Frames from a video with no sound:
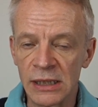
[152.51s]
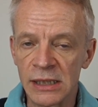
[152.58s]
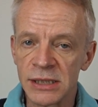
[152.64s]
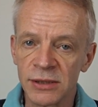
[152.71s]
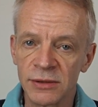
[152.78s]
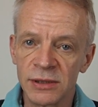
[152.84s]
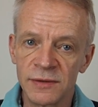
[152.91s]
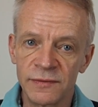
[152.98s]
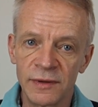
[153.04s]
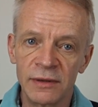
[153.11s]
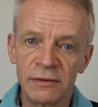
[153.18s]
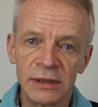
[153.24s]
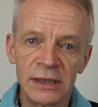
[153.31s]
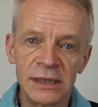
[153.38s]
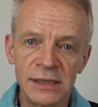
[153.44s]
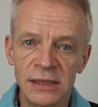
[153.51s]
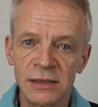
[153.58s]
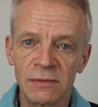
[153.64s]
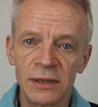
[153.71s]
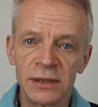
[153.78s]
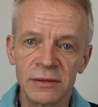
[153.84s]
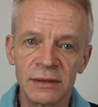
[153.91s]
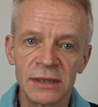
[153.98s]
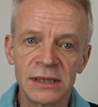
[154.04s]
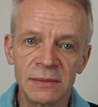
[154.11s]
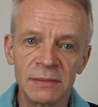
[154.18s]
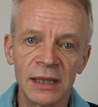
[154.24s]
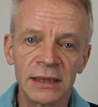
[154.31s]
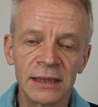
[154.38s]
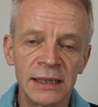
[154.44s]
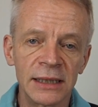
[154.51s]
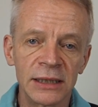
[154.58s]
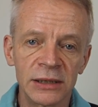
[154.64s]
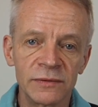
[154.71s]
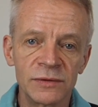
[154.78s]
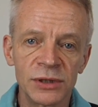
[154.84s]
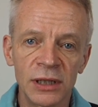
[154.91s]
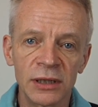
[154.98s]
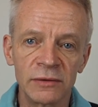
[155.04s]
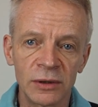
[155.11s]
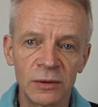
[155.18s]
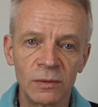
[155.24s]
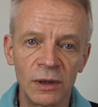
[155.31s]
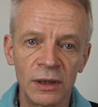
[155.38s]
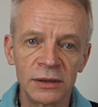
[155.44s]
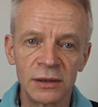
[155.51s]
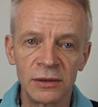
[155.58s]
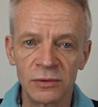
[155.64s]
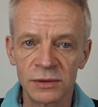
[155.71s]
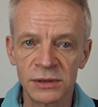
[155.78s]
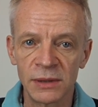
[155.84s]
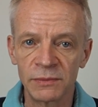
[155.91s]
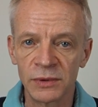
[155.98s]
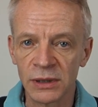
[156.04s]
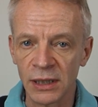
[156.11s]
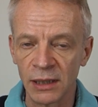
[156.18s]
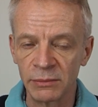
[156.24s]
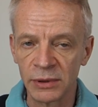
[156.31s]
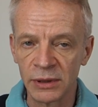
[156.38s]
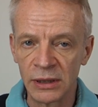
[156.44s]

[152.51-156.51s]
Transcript: so it is very easy to underestimate the length of chain required to lock something up.